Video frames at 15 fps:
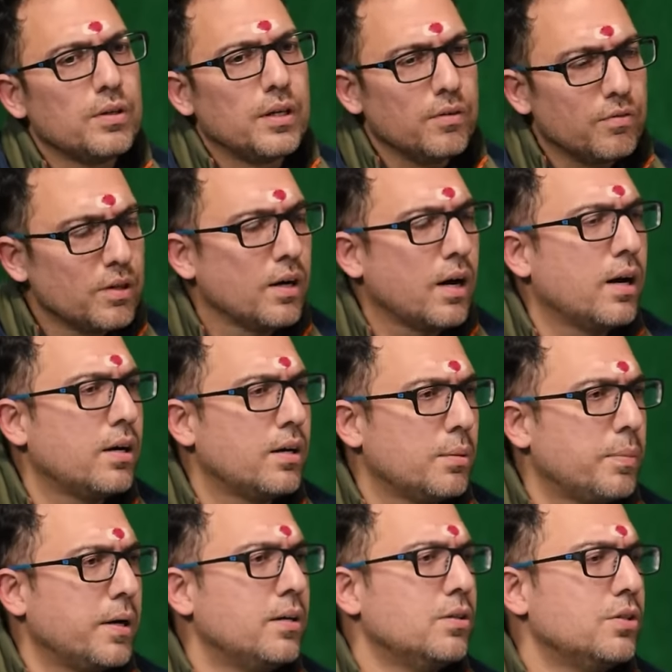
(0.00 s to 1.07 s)
given our
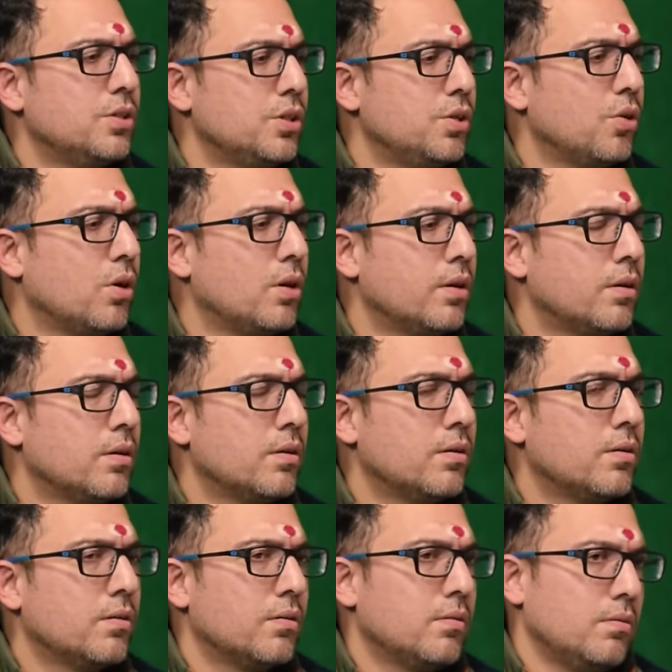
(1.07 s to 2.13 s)
dependency
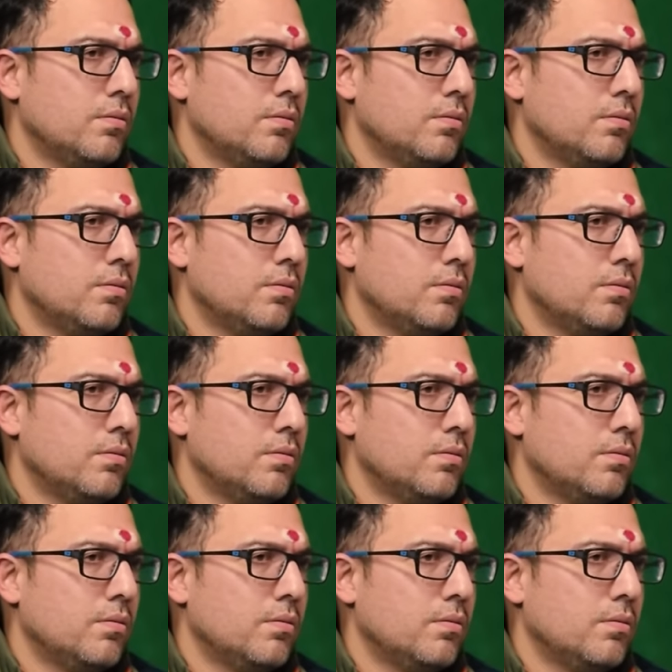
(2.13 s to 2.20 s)
on